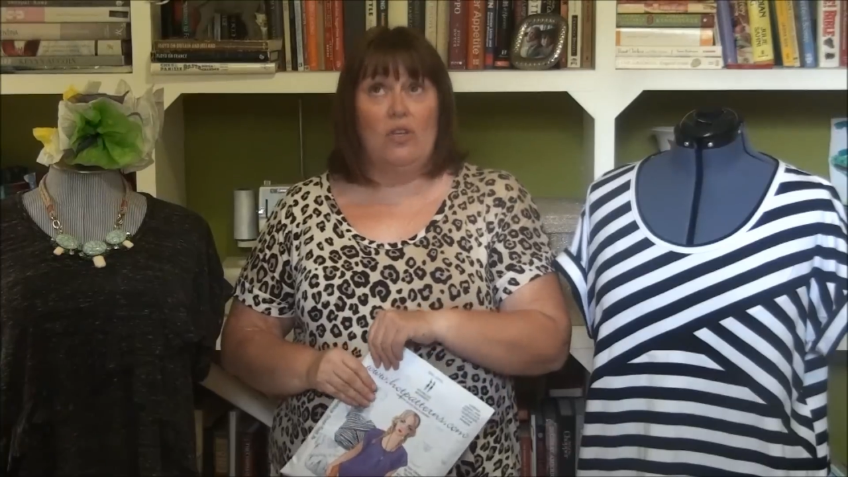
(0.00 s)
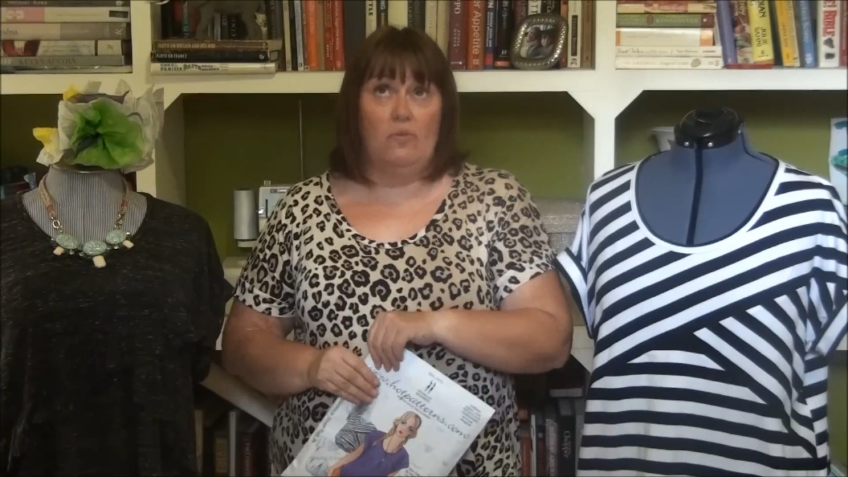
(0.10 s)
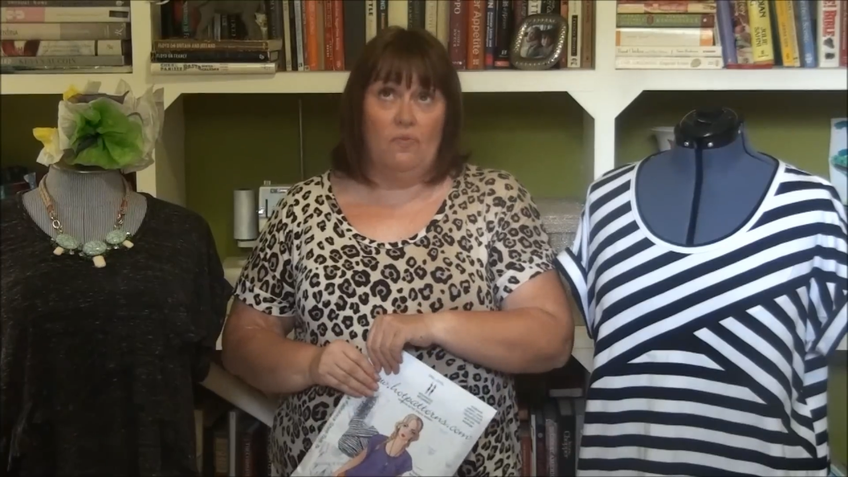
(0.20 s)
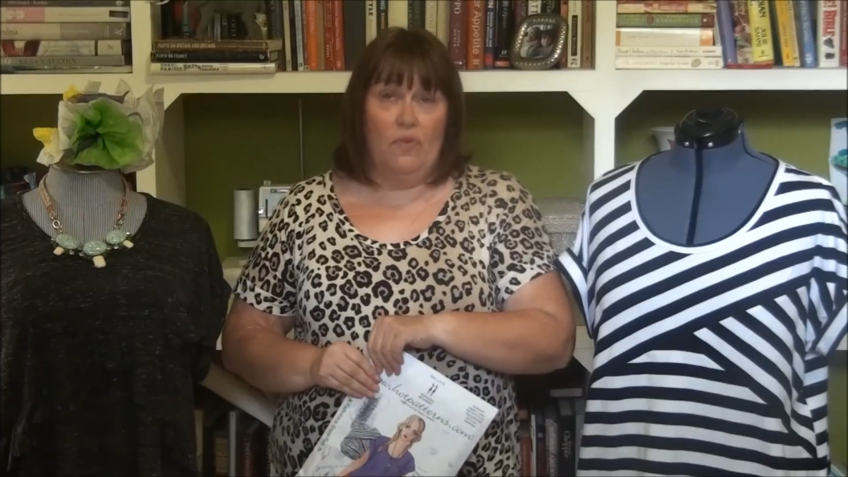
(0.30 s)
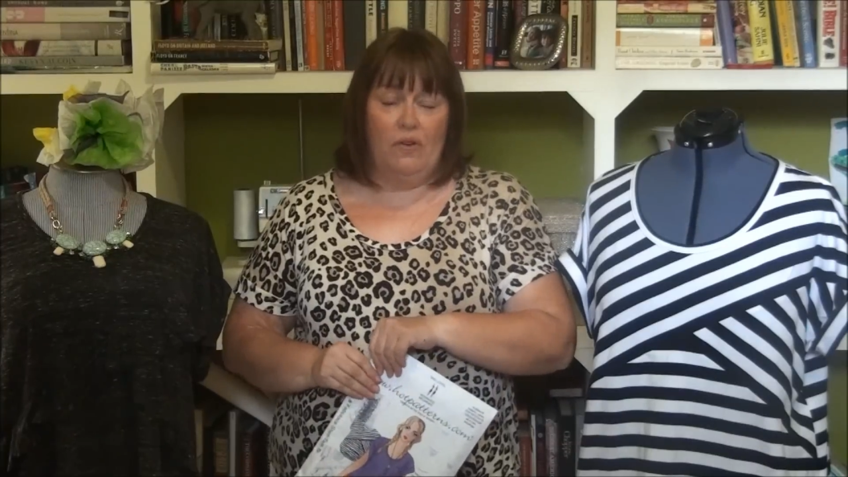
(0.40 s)

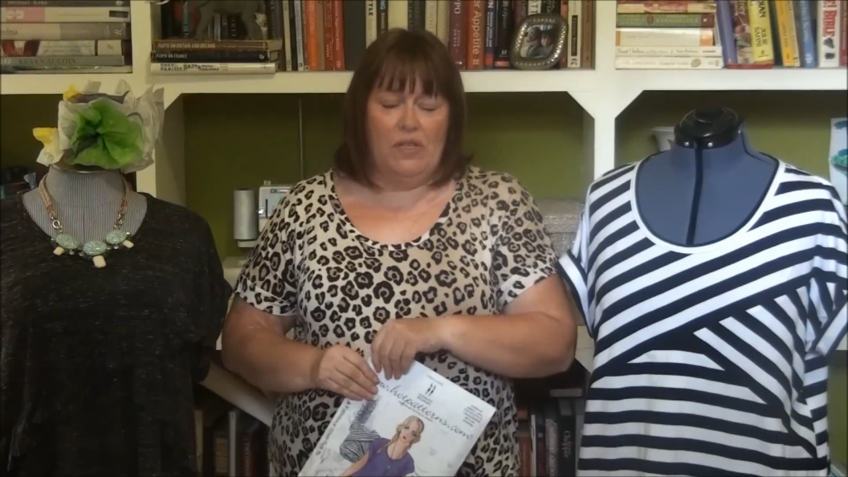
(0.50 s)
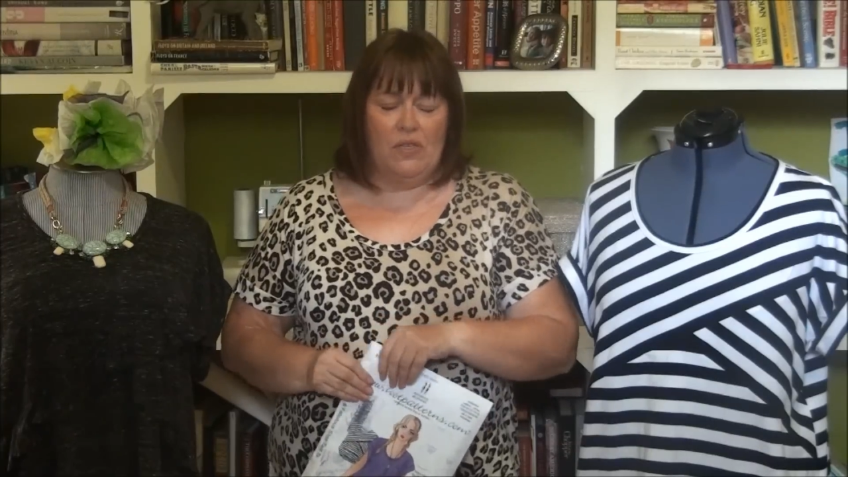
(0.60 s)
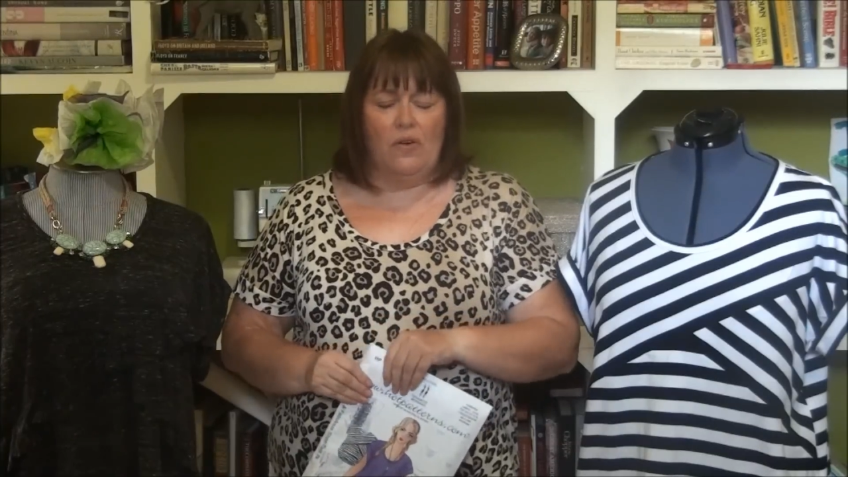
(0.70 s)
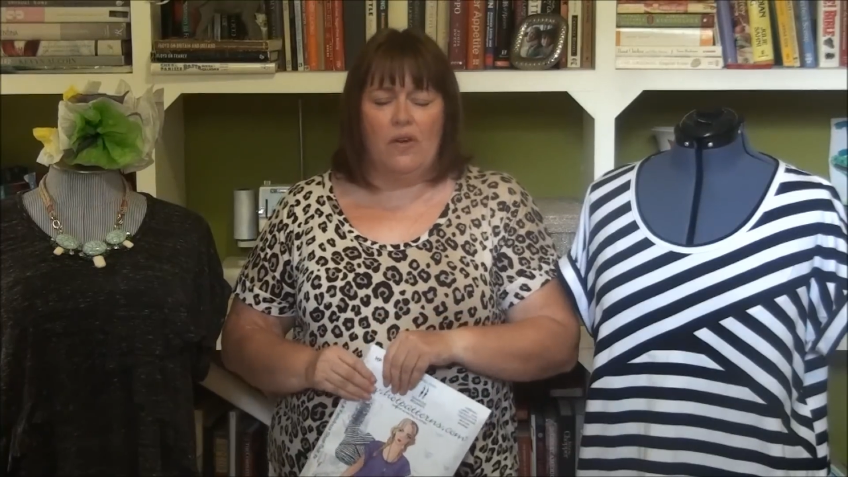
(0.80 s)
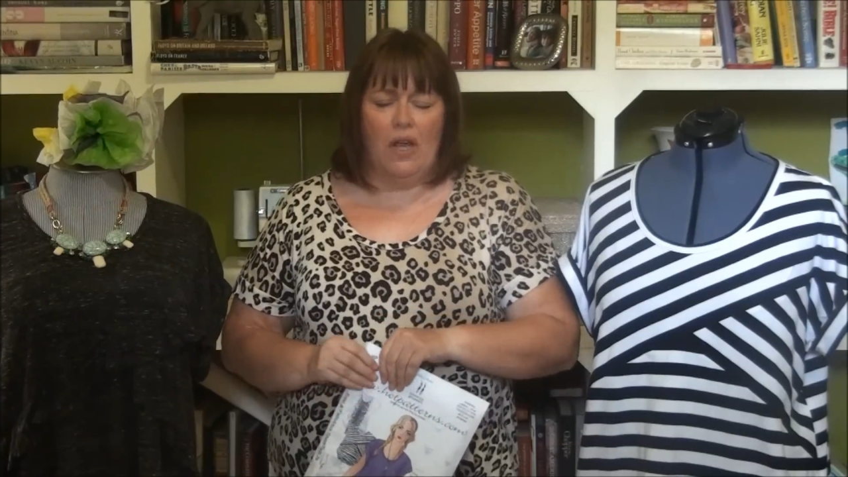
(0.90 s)
I'm very
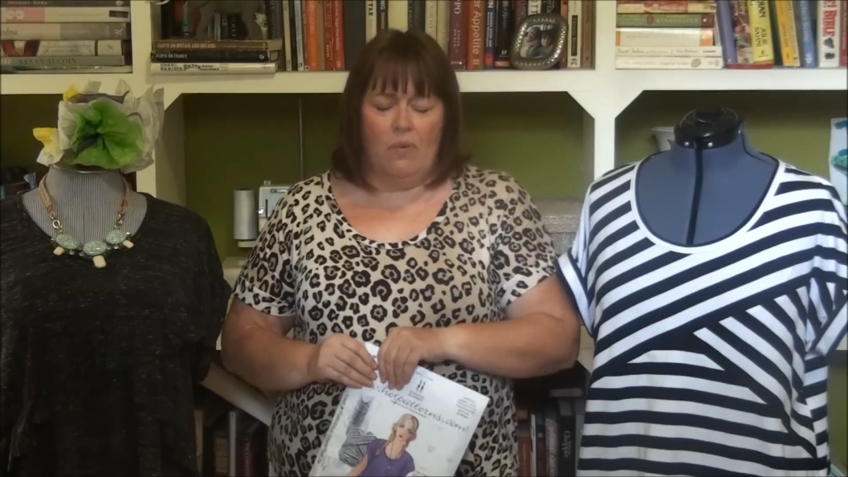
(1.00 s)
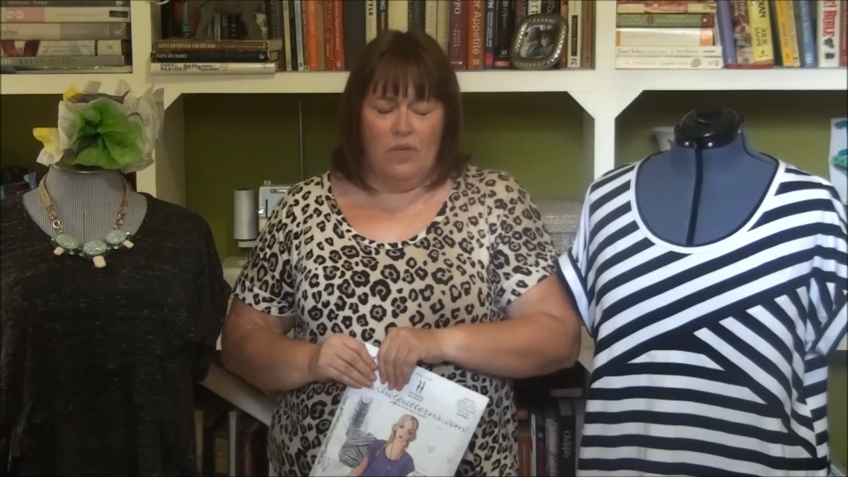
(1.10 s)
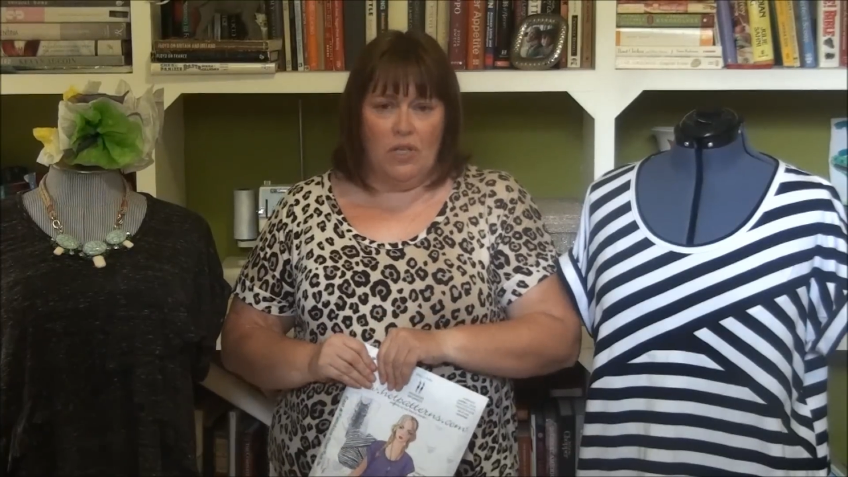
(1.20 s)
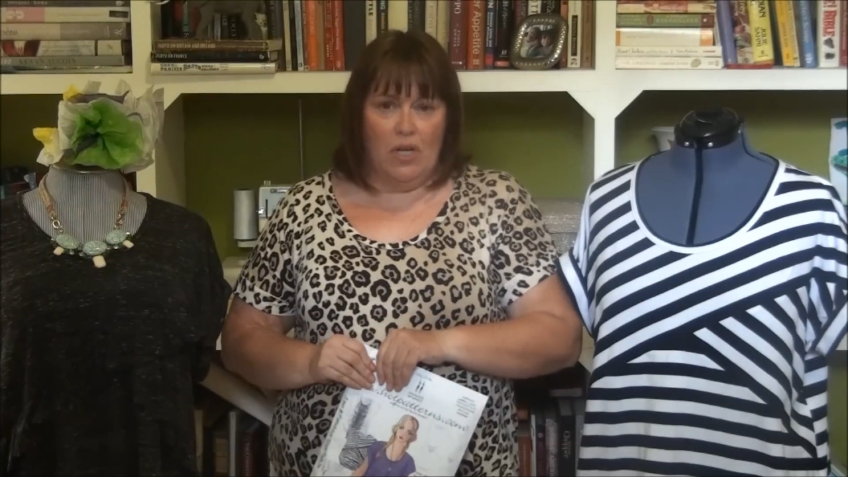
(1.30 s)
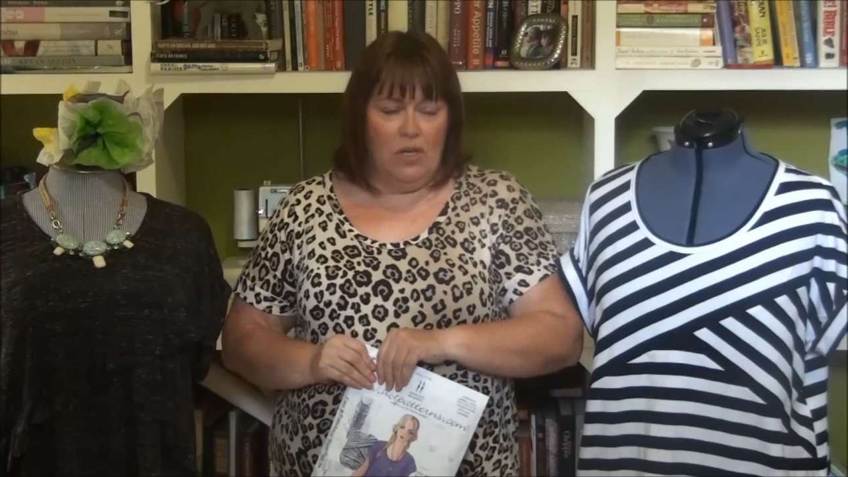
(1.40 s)
sorry, I
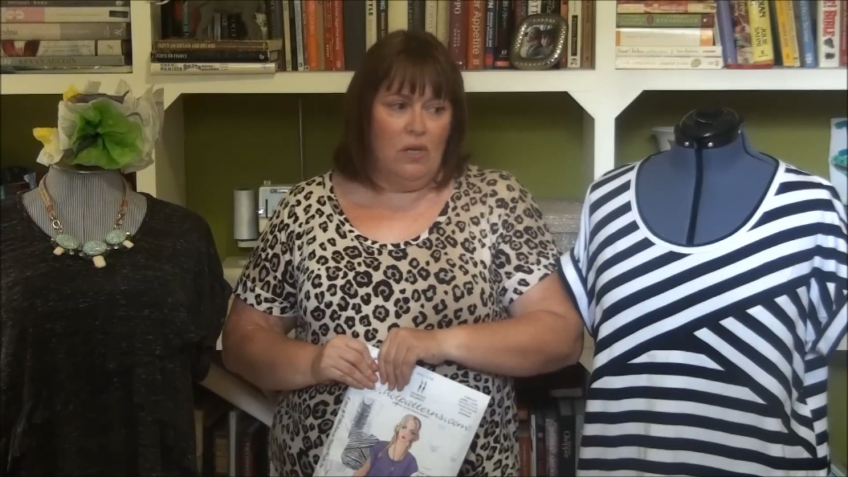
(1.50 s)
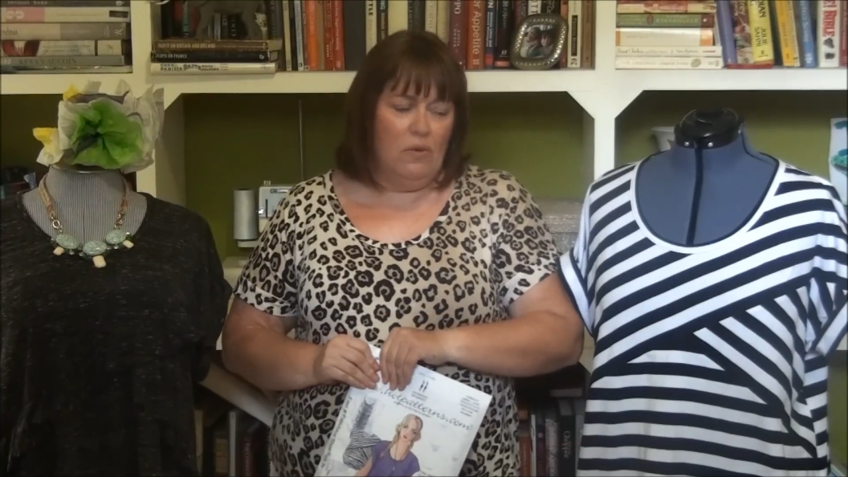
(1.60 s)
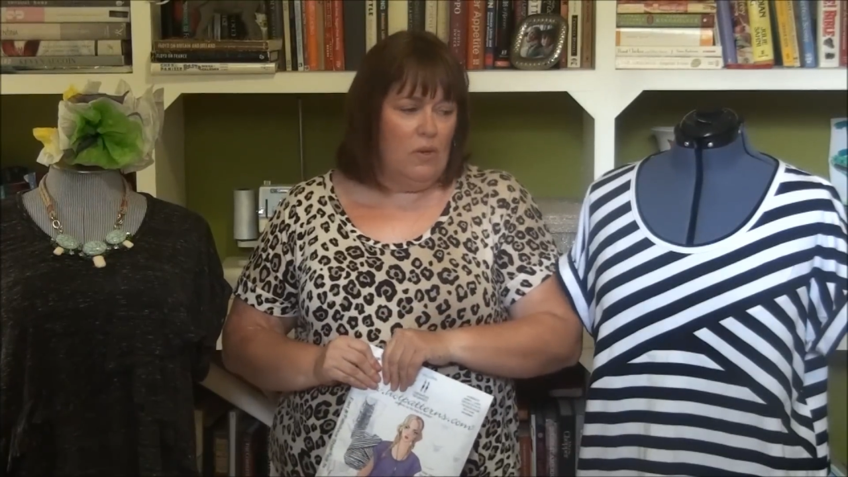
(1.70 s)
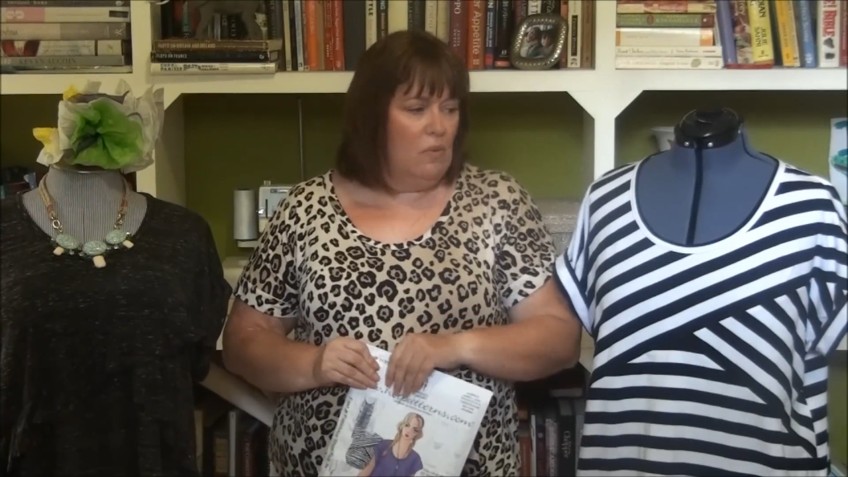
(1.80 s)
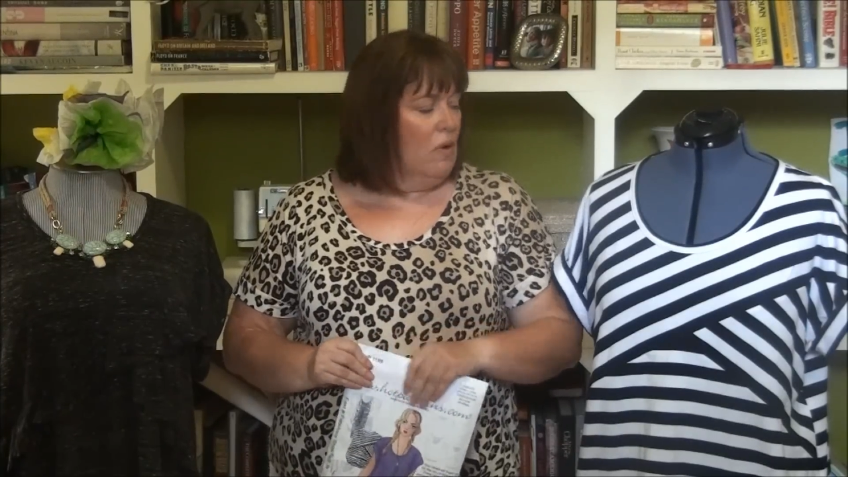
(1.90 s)
wish I
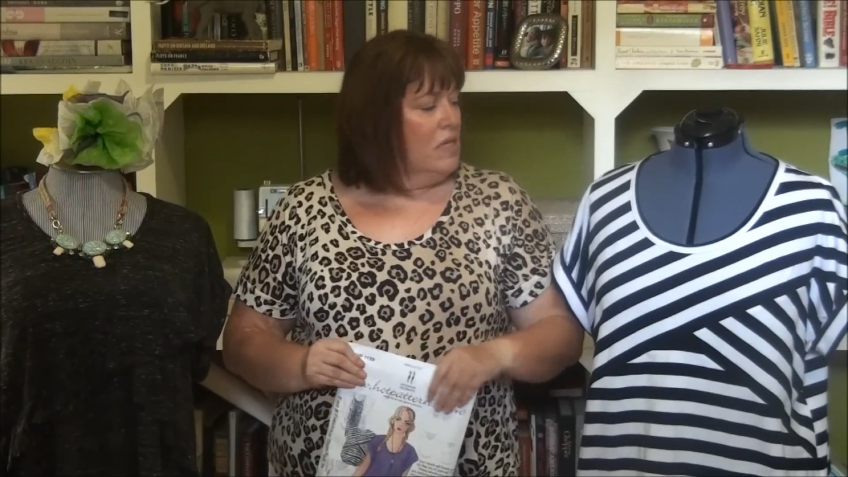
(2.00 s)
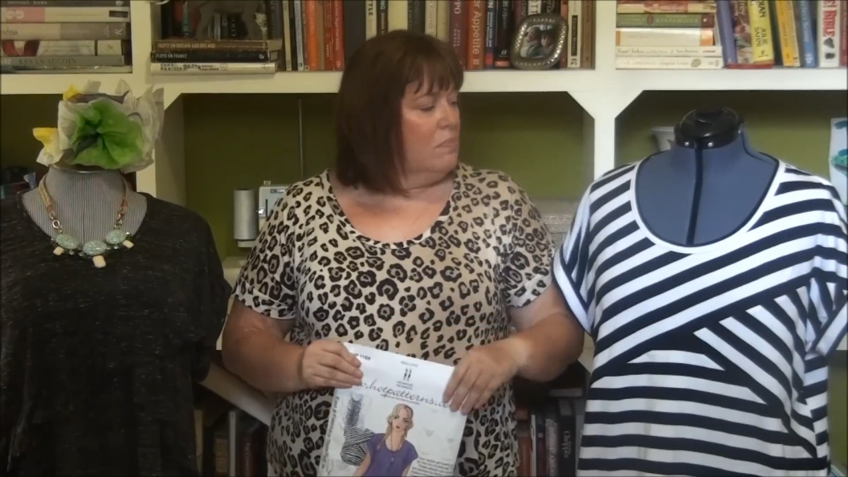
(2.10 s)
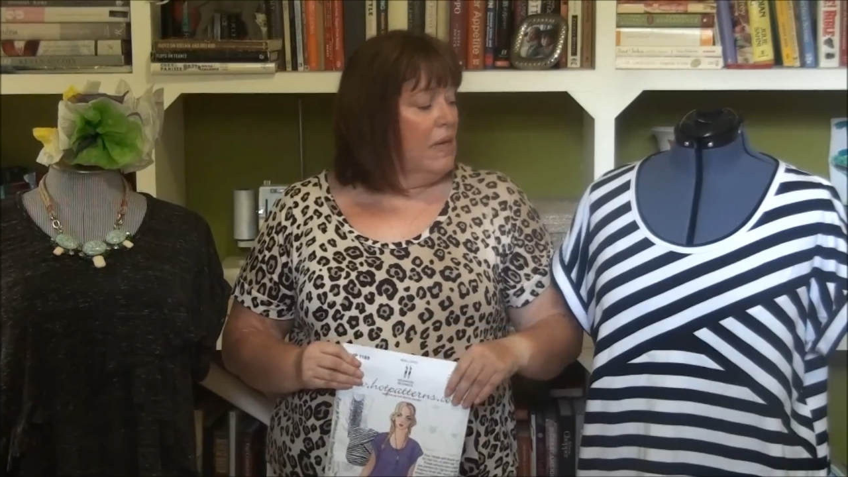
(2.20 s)
knew who it was,